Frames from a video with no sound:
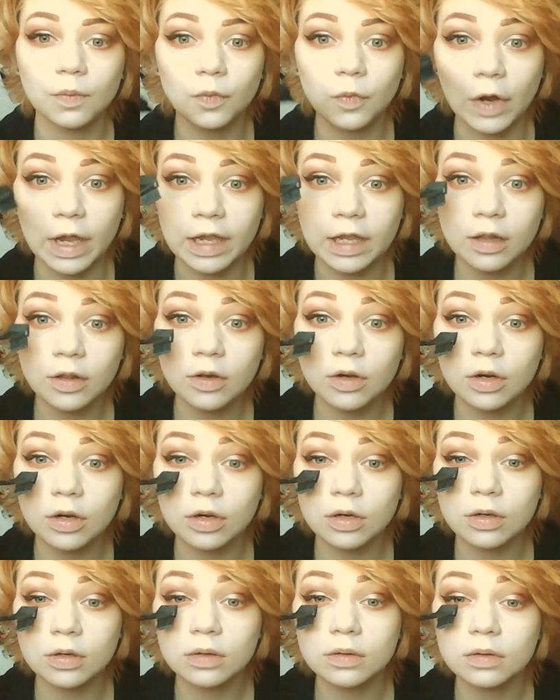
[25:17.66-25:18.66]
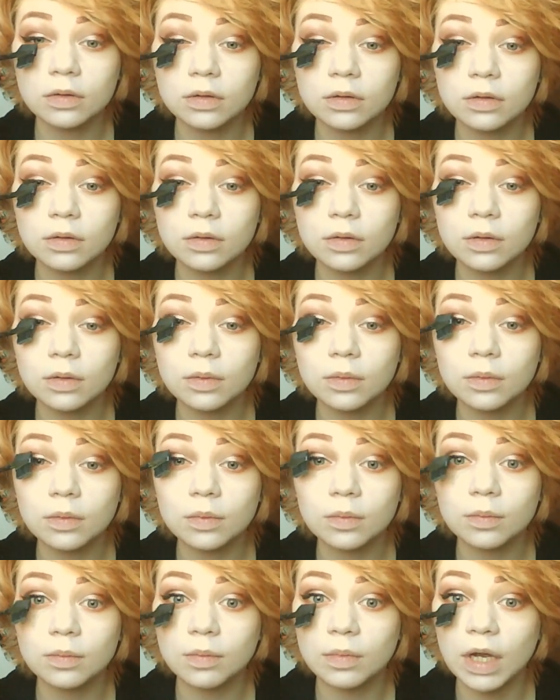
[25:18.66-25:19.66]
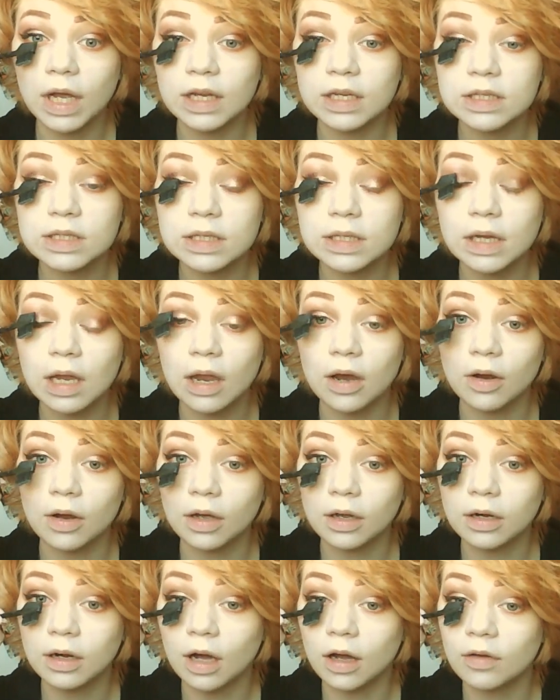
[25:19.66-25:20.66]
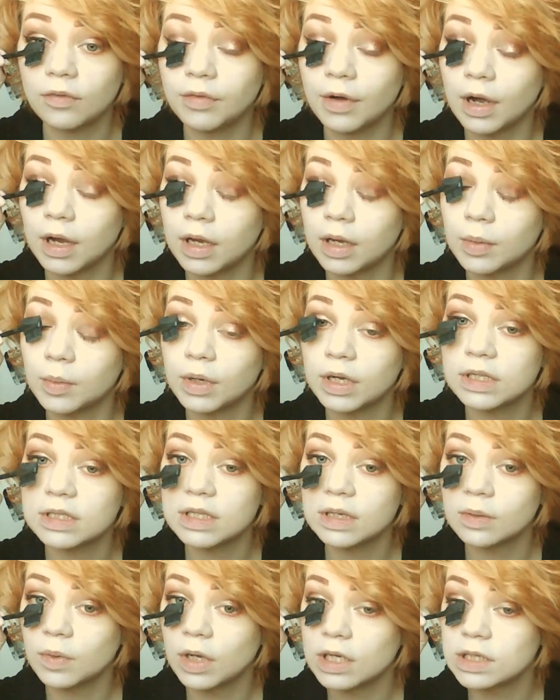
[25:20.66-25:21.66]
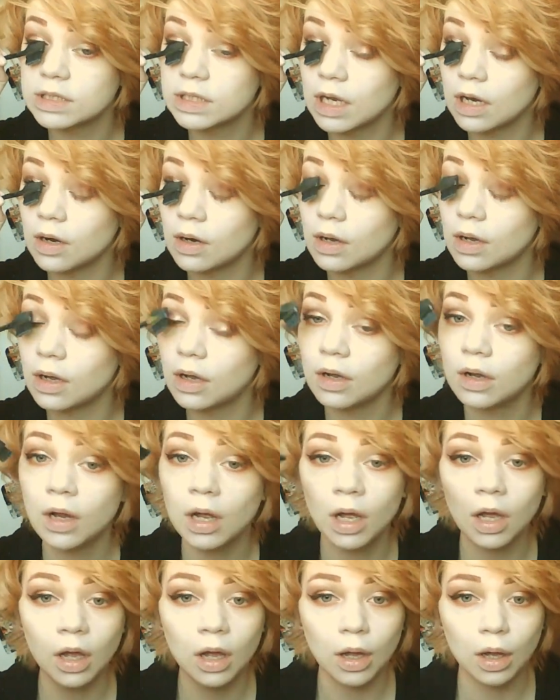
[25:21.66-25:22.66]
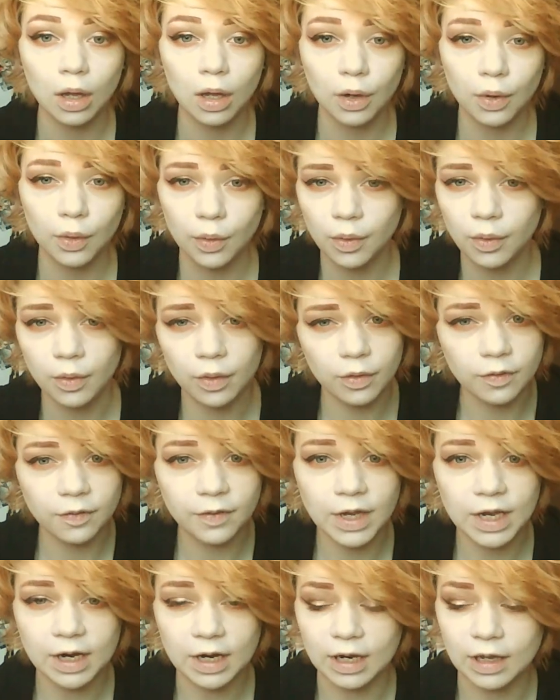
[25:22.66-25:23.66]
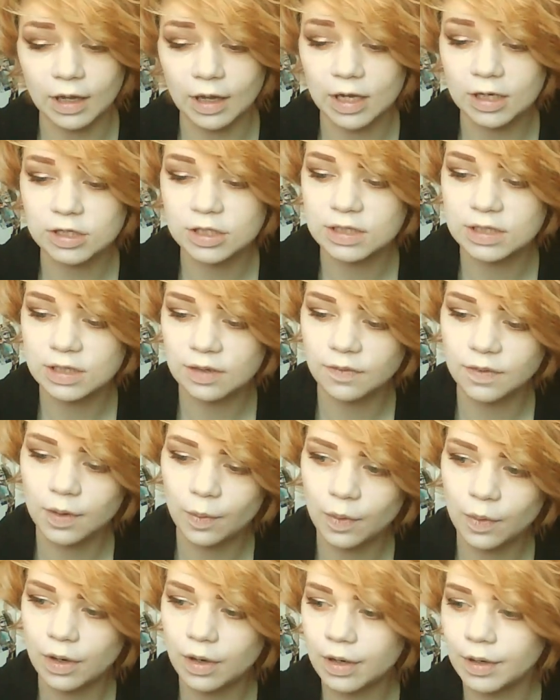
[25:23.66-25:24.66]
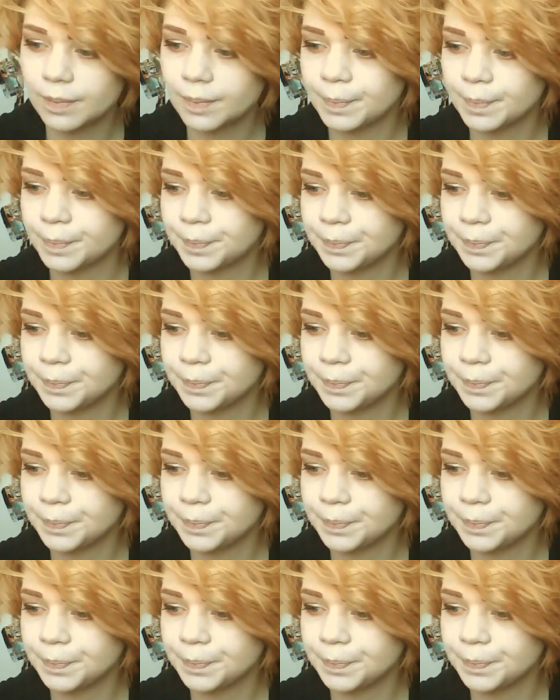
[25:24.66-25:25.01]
regular mascara, not volumizing mascara, or fake eyelashes if you want.